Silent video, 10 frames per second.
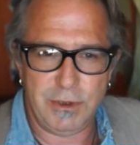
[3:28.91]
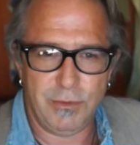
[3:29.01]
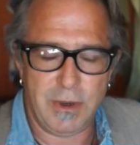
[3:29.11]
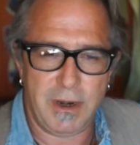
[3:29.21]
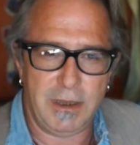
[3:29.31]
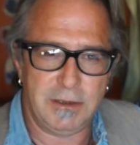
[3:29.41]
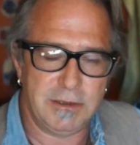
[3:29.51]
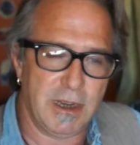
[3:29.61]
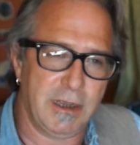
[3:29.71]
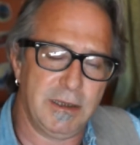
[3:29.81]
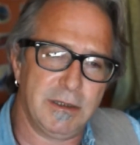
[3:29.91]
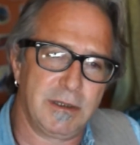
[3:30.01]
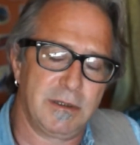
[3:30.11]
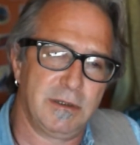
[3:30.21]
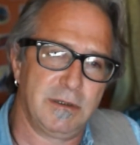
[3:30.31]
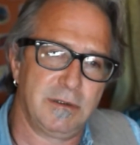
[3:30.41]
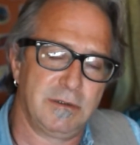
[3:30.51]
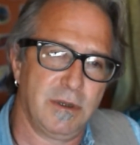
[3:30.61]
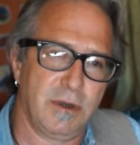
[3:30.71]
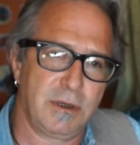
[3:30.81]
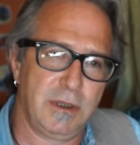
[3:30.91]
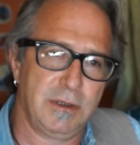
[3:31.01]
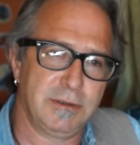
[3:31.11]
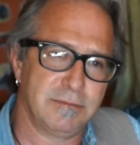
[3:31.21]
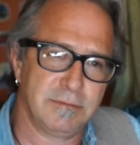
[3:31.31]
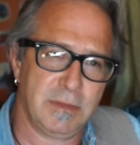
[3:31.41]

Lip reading: want a giant talking